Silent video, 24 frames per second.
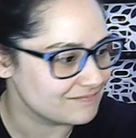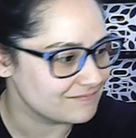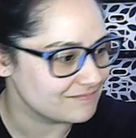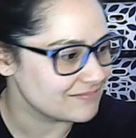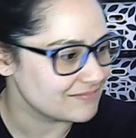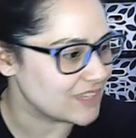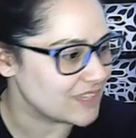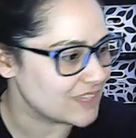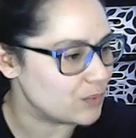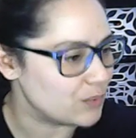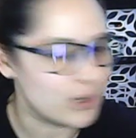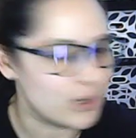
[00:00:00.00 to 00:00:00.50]

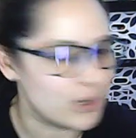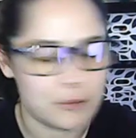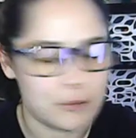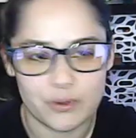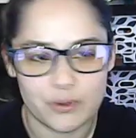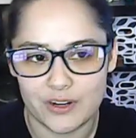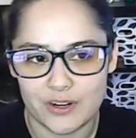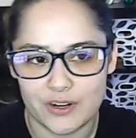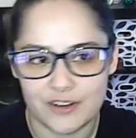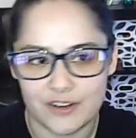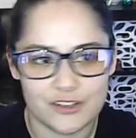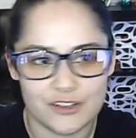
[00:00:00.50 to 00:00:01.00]
And we are
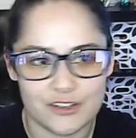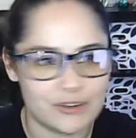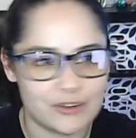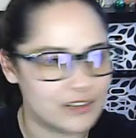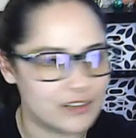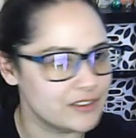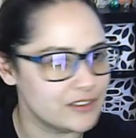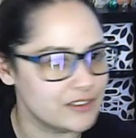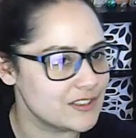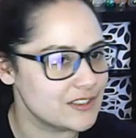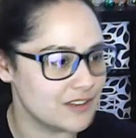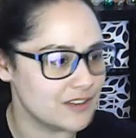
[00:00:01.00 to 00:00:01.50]
pretty
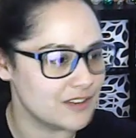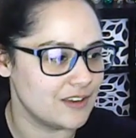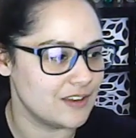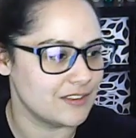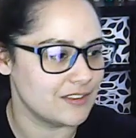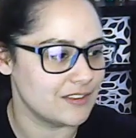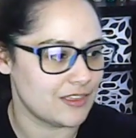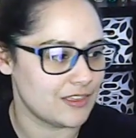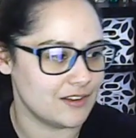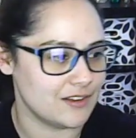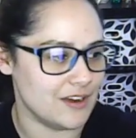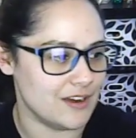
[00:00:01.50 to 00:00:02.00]
directly saying
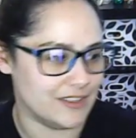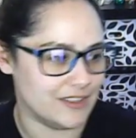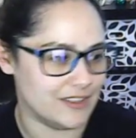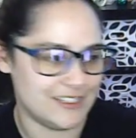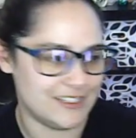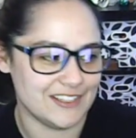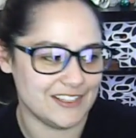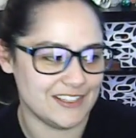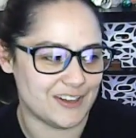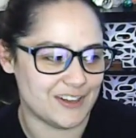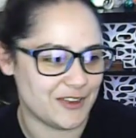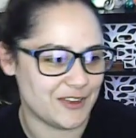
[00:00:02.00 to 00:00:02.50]
that the
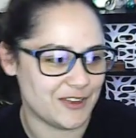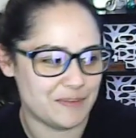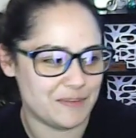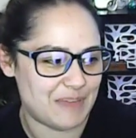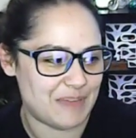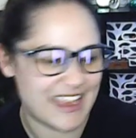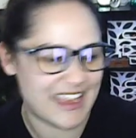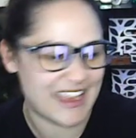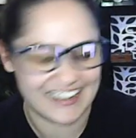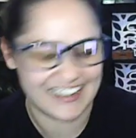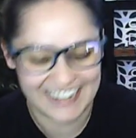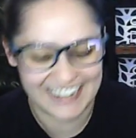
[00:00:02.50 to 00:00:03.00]
Nazis are the
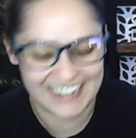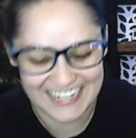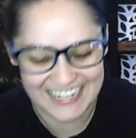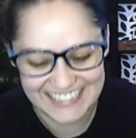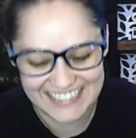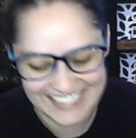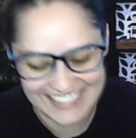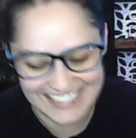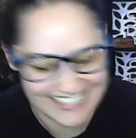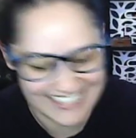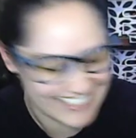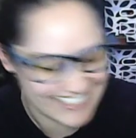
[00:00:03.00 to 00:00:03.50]
bad guys
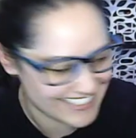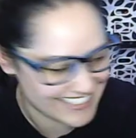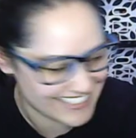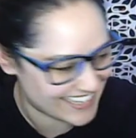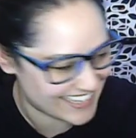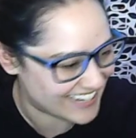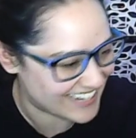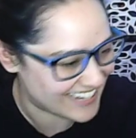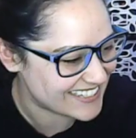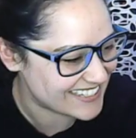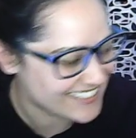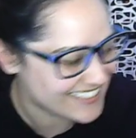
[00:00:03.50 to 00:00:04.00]
in this
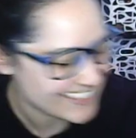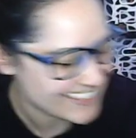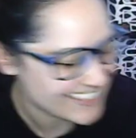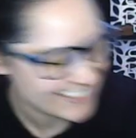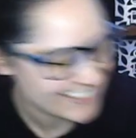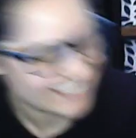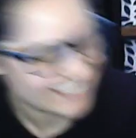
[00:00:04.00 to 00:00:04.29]
case.